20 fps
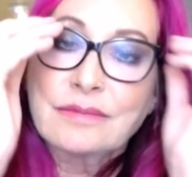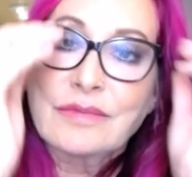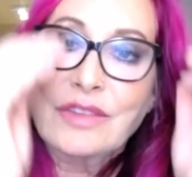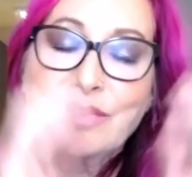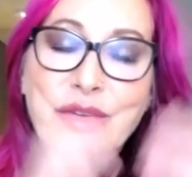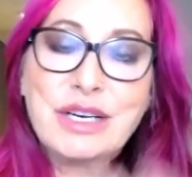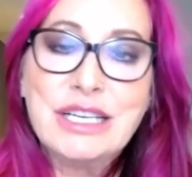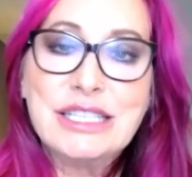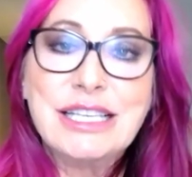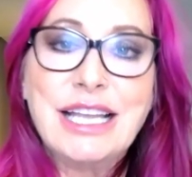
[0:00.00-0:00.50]
The
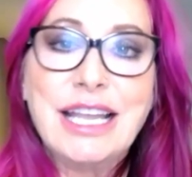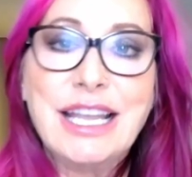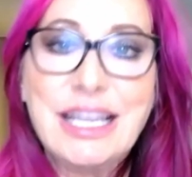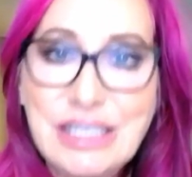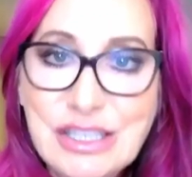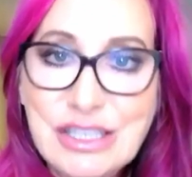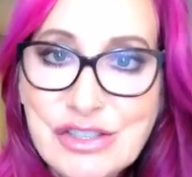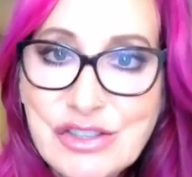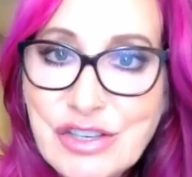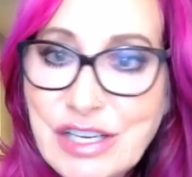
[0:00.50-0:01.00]
real estate
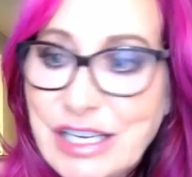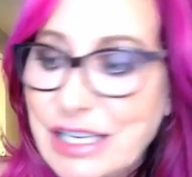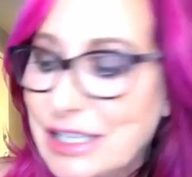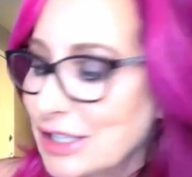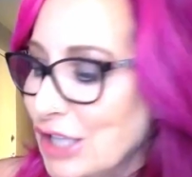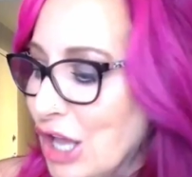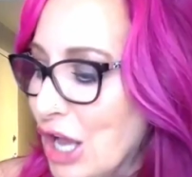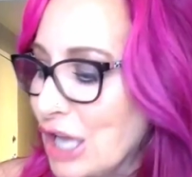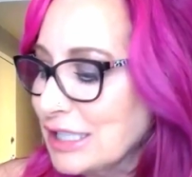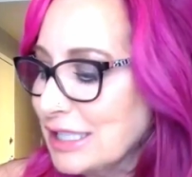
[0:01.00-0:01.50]
industry has
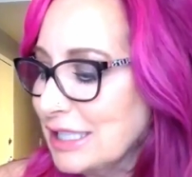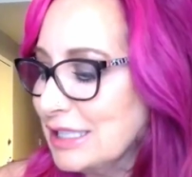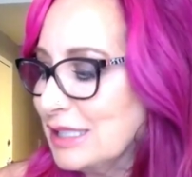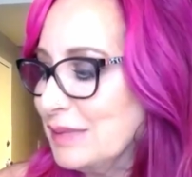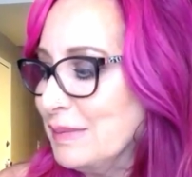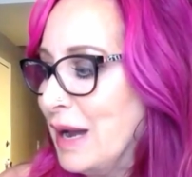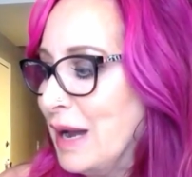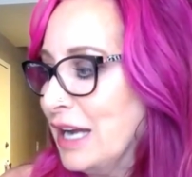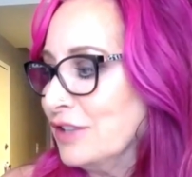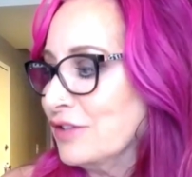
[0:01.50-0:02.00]
lost its
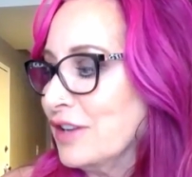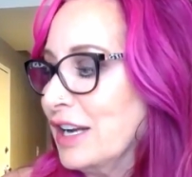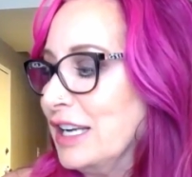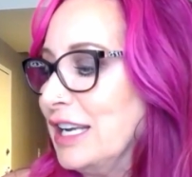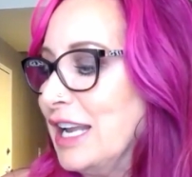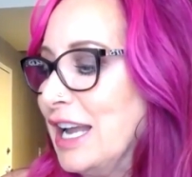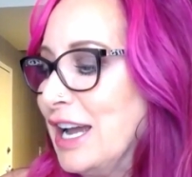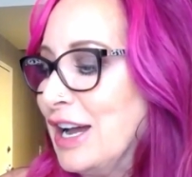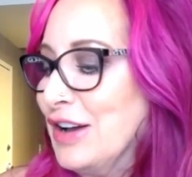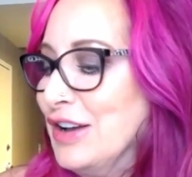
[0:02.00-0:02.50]
mind right
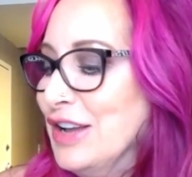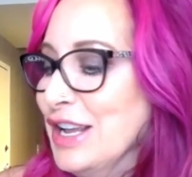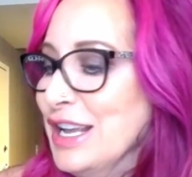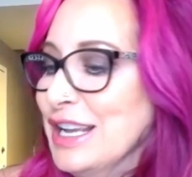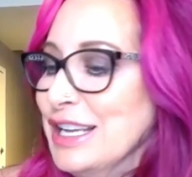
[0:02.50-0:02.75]
now.